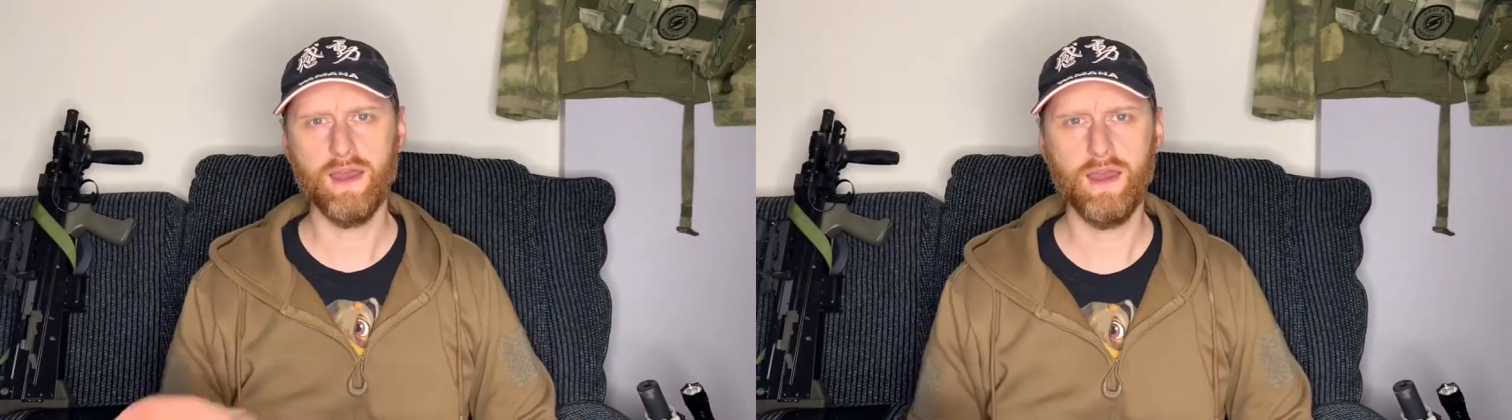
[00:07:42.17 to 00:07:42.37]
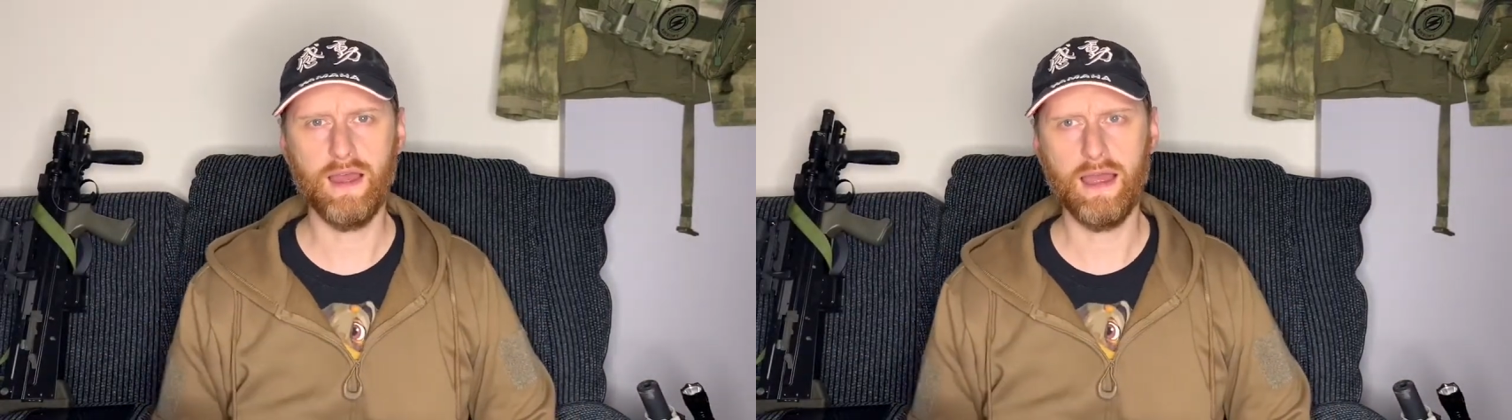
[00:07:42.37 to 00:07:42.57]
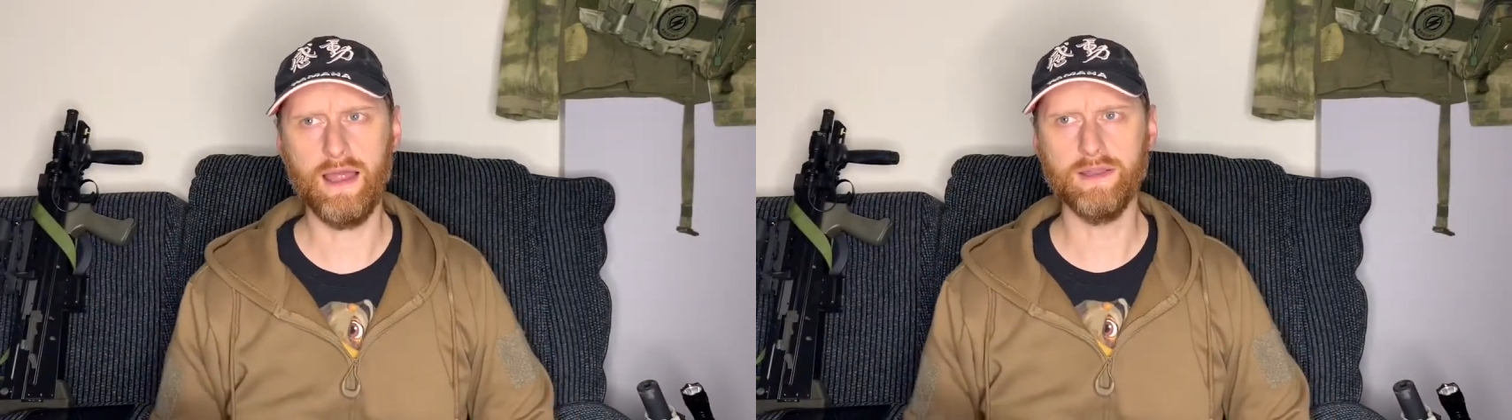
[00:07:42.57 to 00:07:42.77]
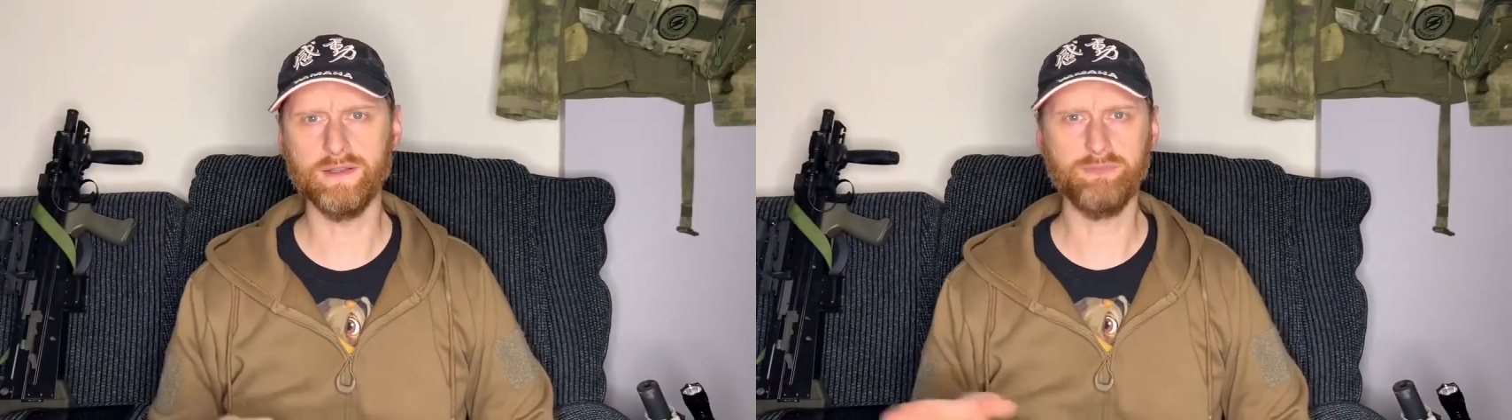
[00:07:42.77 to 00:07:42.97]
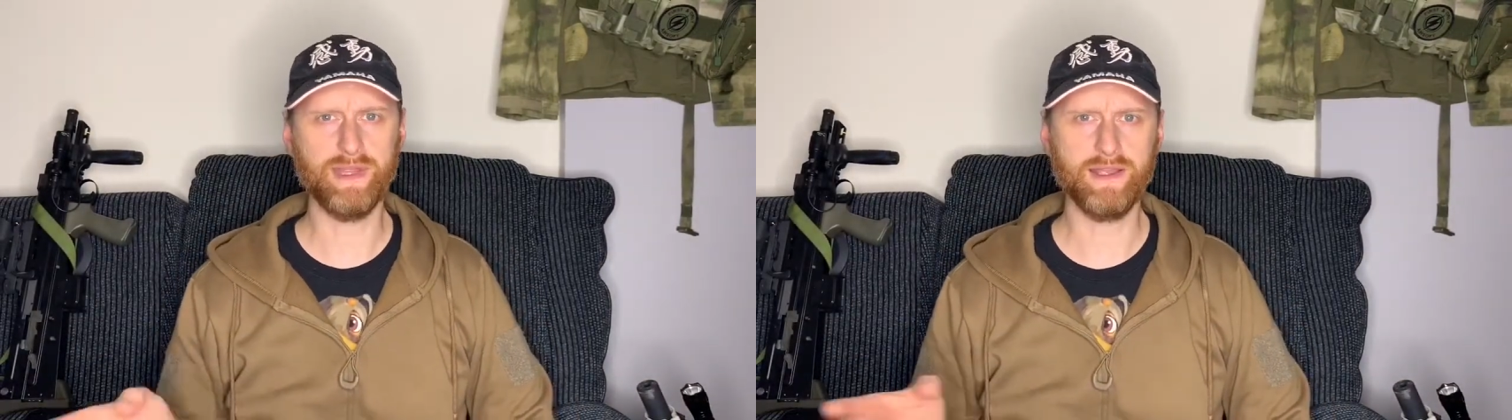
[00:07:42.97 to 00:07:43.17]

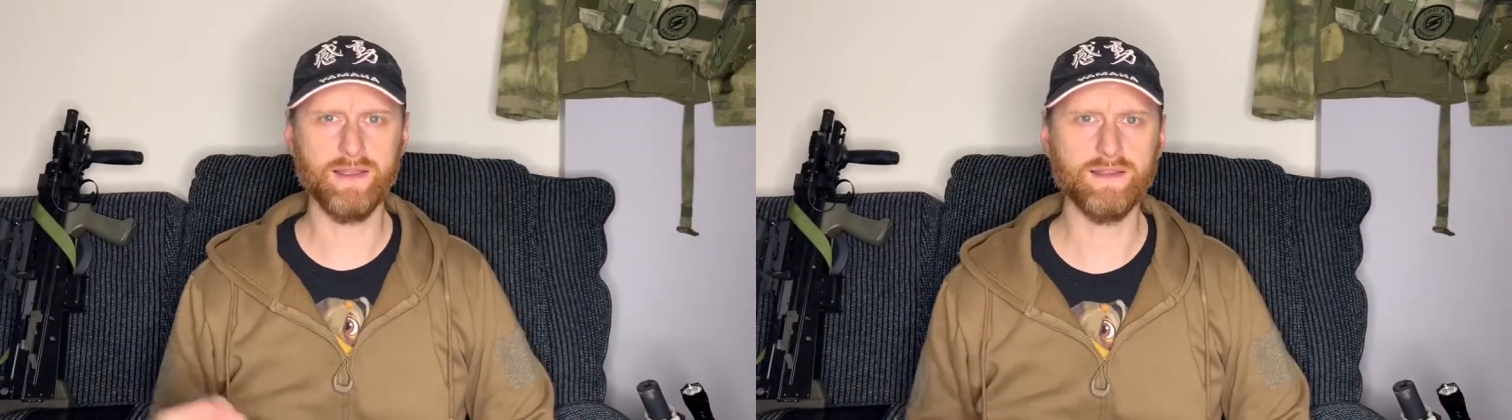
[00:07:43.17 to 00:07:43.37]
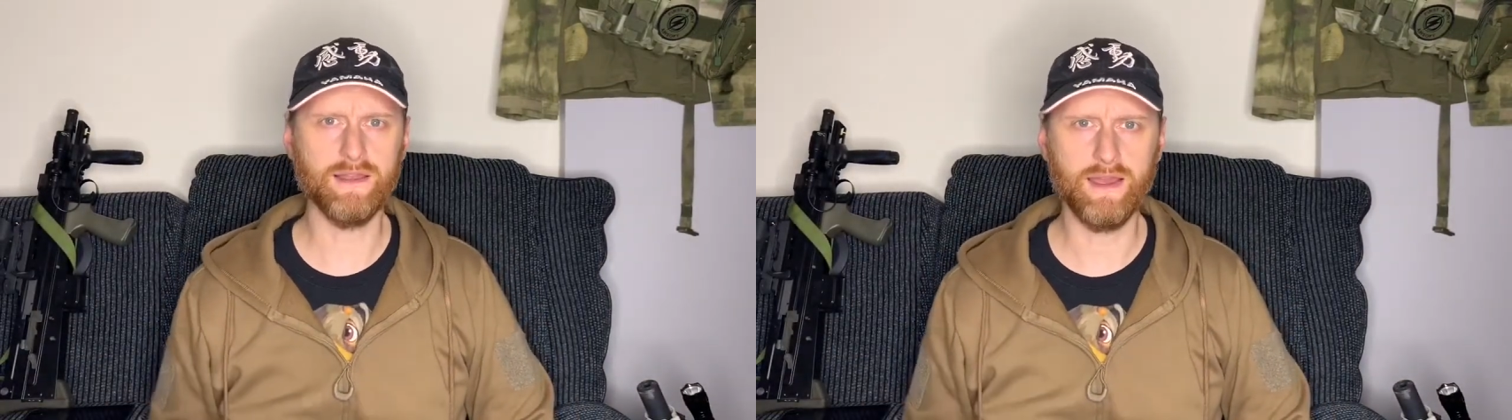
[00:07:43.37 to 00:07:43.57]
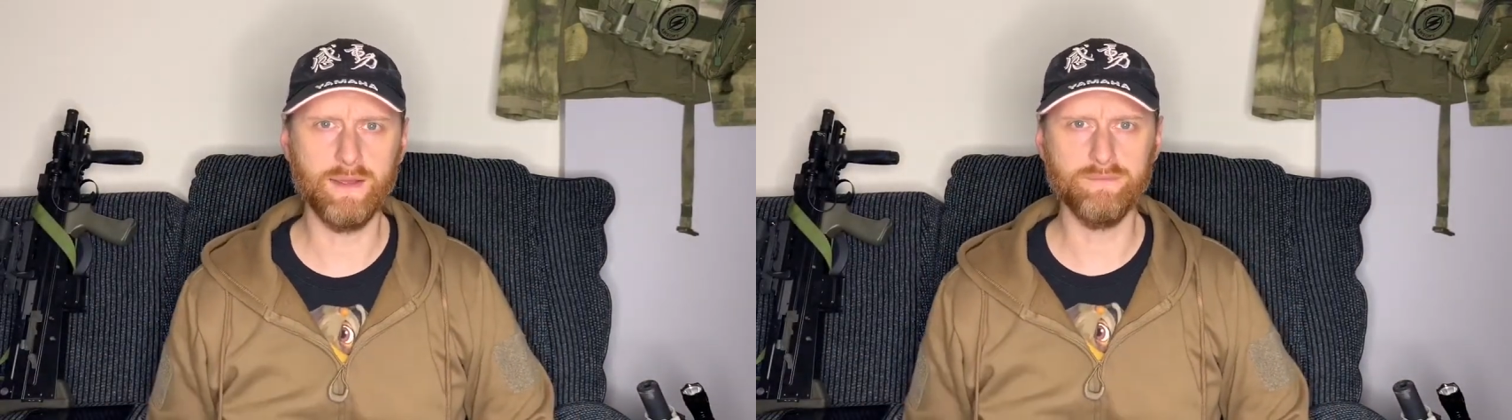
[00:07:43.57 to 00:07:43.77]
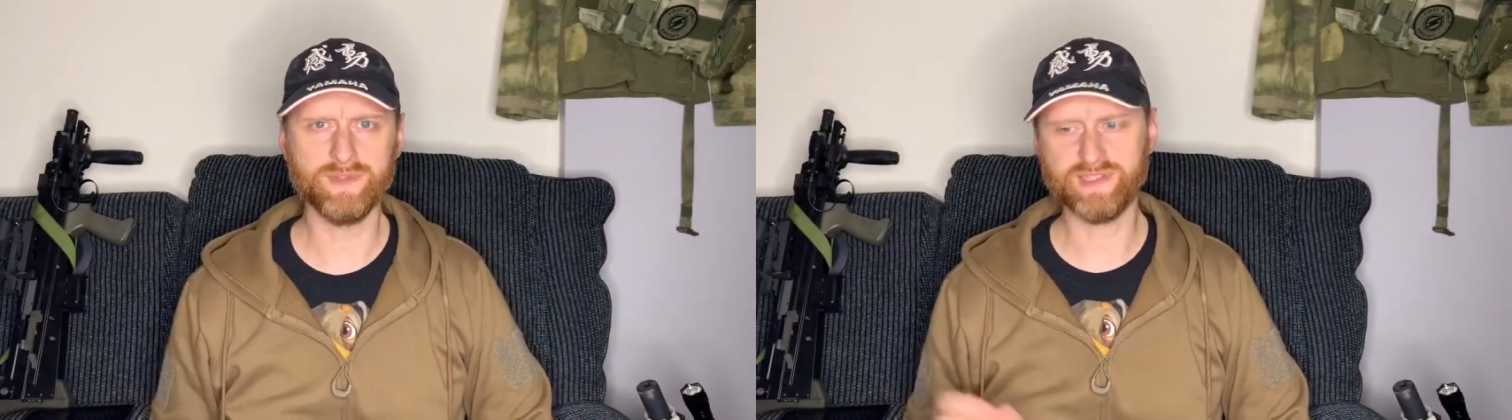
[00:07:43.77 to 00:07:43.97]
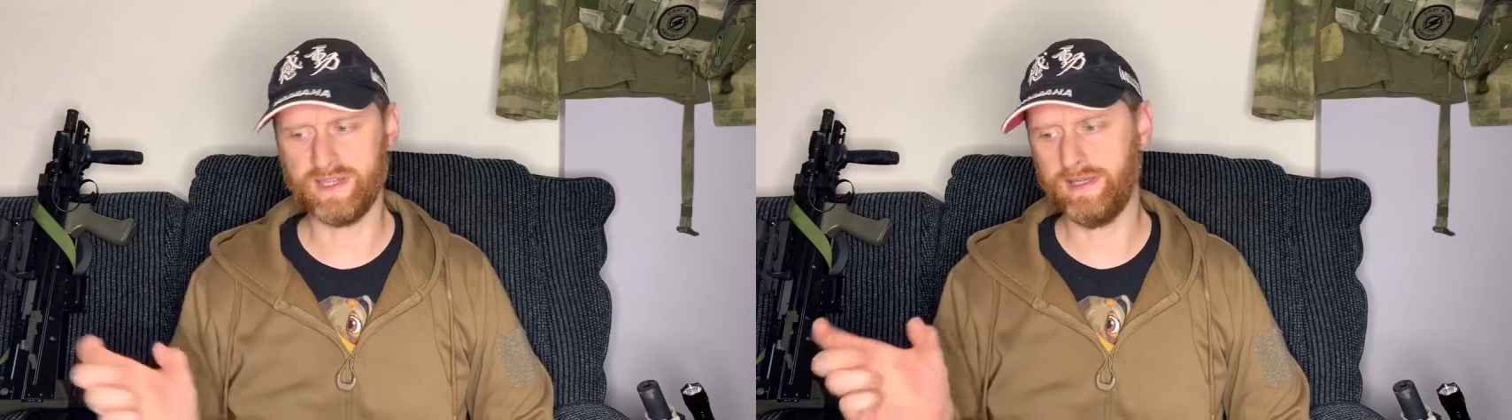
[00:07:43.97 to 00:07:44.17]
and bigger
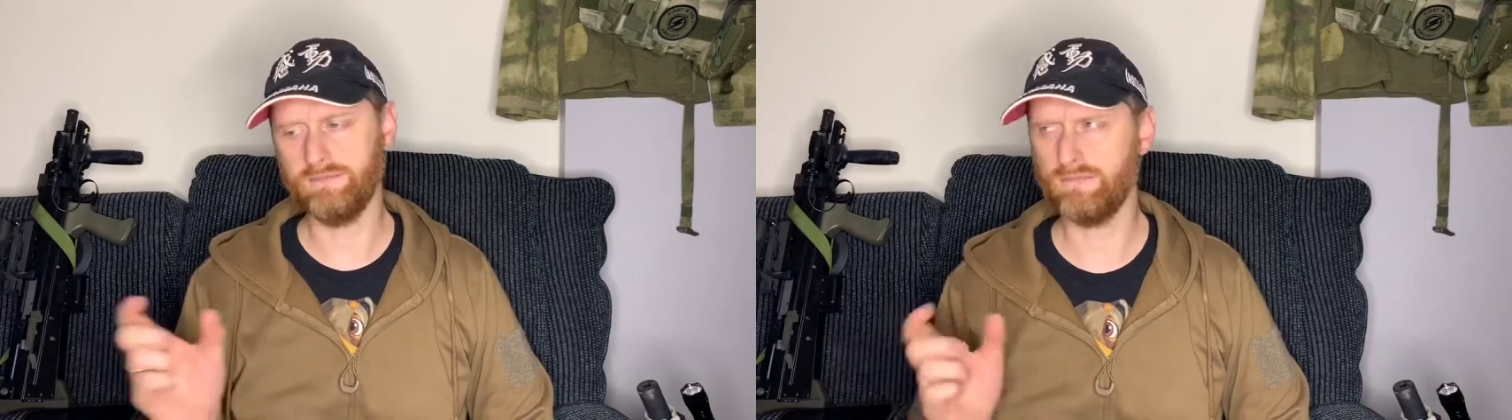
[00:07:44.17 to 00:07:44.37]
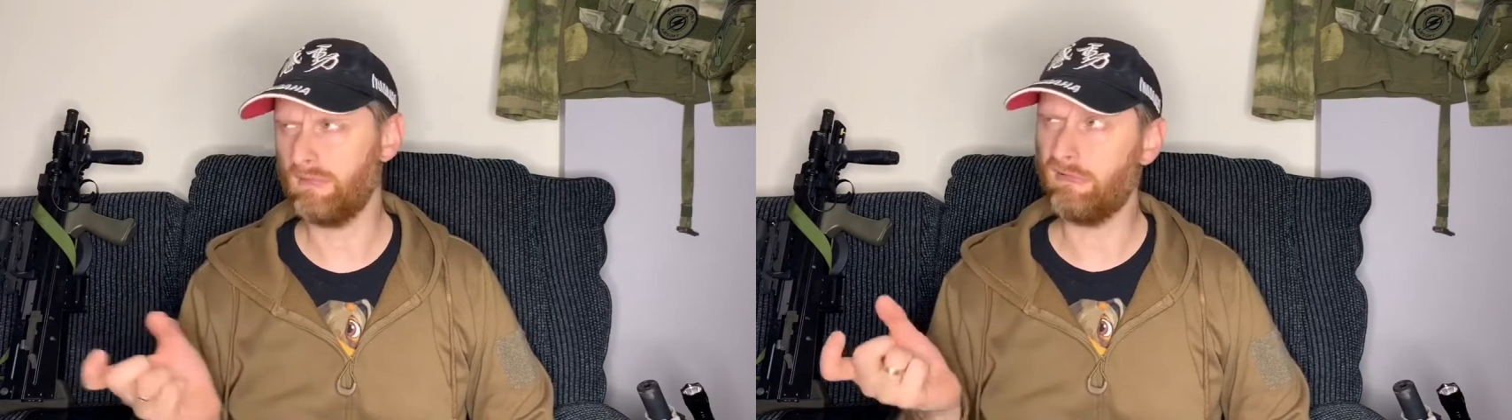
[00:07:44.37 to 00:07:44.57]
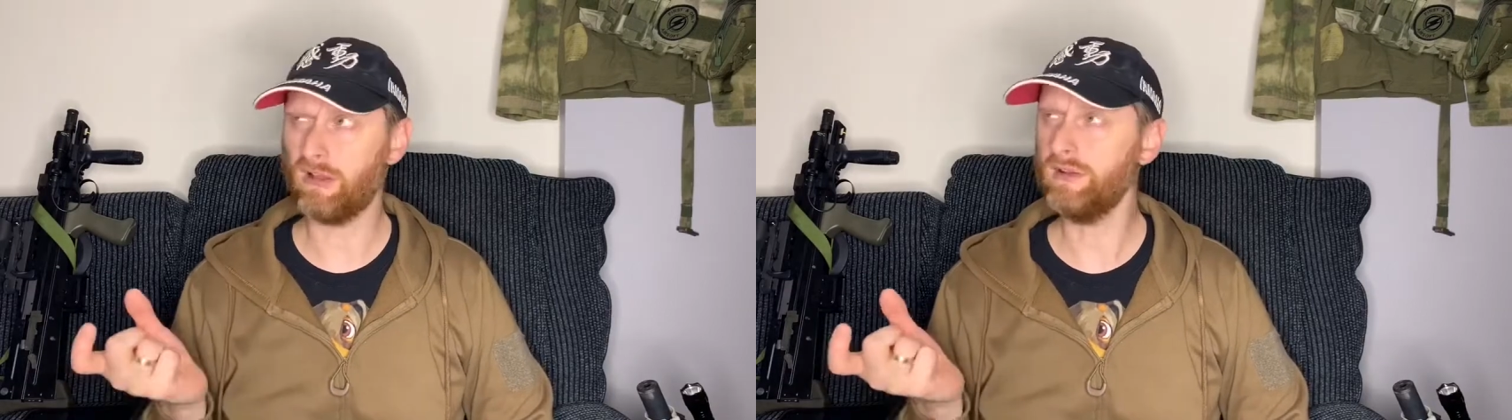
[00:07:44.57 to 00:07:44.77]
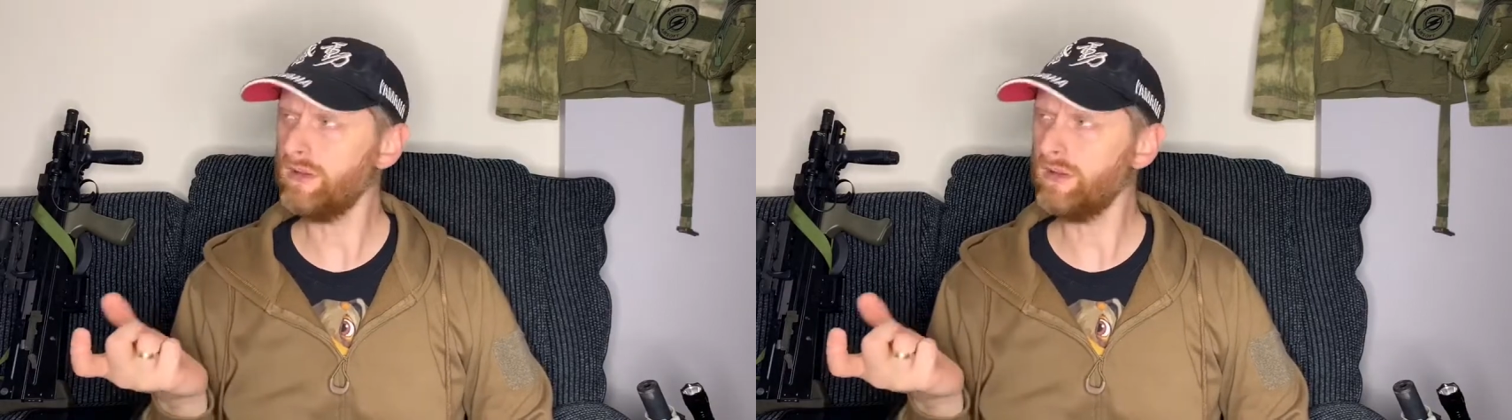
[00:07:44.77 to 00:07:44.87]
C. I'm not